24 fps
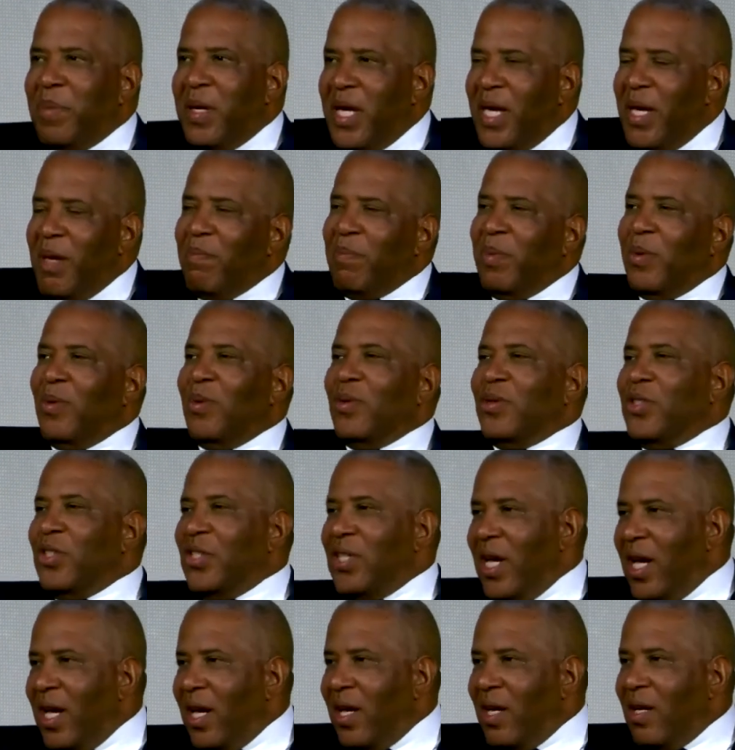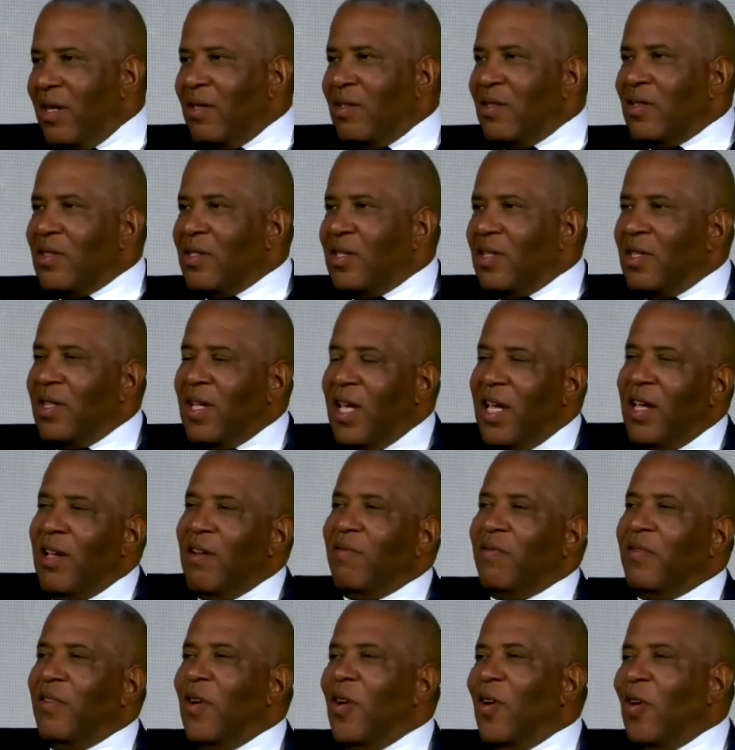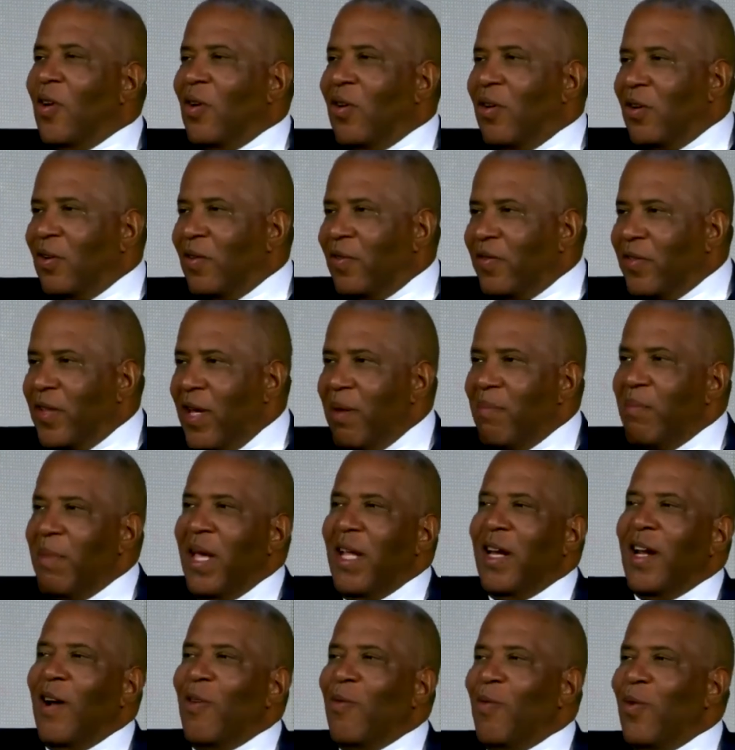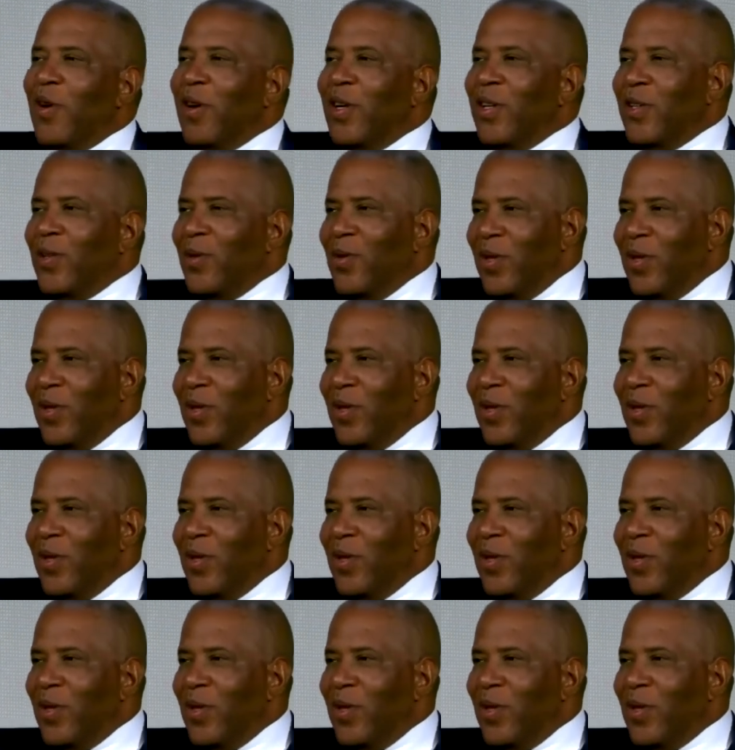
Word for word: people change, they evolve. They may not want to